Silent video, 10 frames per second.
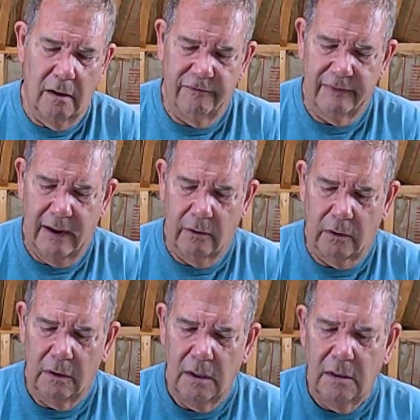
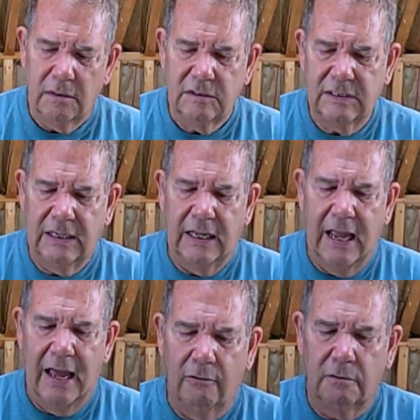flower sitting
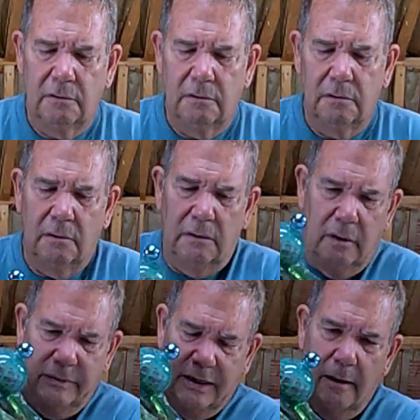out,
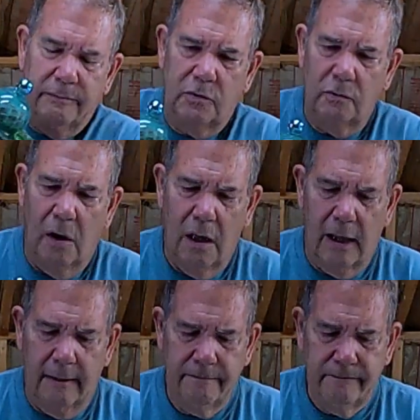up too
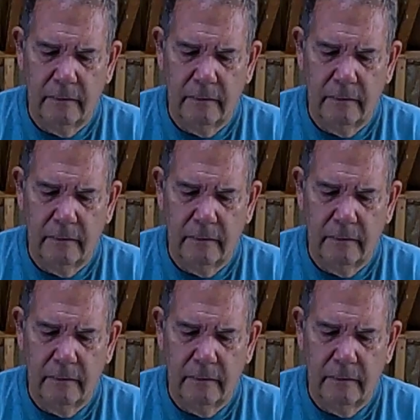high.